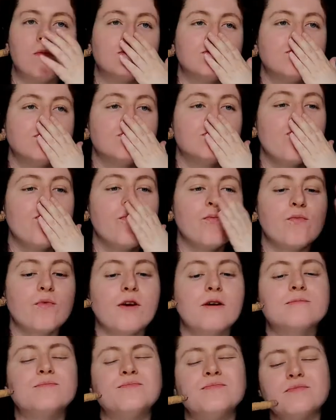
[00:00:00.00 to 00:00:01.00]

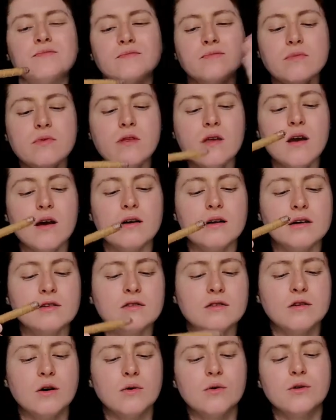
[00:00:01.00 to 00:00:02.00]
That's
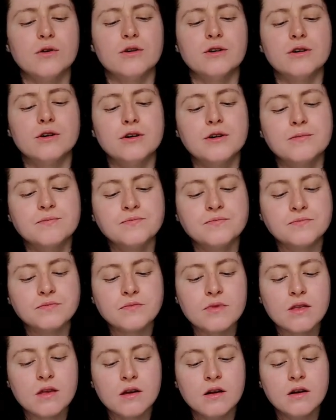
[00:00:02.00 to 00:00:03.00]
so good.
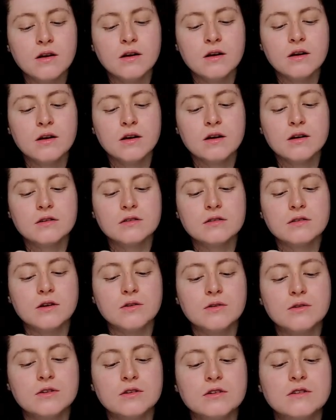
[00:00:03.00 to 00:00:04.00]
So
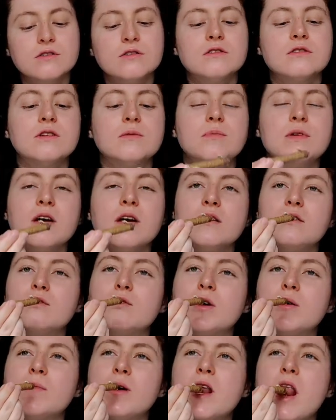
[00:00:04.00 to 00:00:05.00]
good to just dip the ice
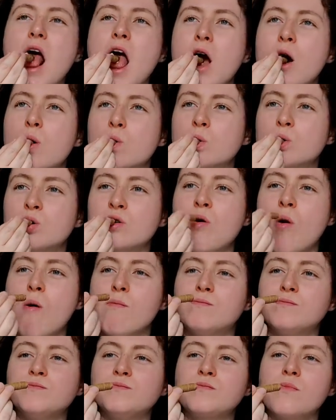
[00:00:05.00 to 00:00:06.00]
cream in.
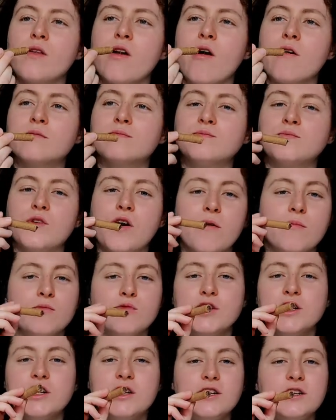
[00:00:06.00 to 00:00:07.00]

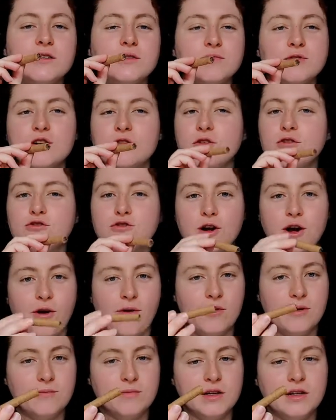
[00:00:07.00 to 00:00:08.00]
I'm going to try
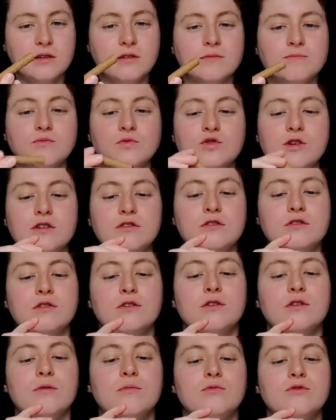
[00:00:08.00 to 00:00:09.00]
it with milk and try to
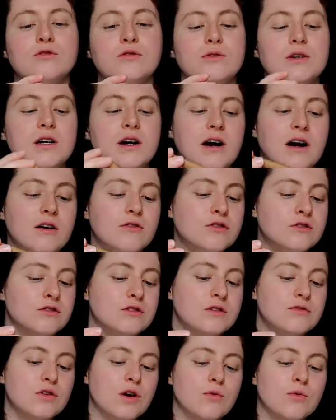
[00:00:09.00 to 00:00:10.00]
suck it up through it after,
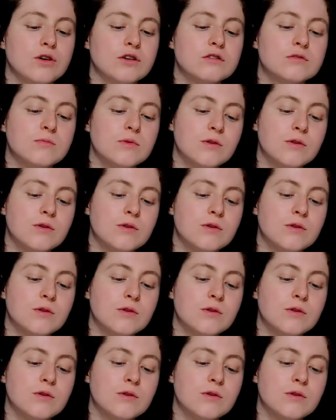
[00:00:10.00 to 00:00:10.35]
see if that works.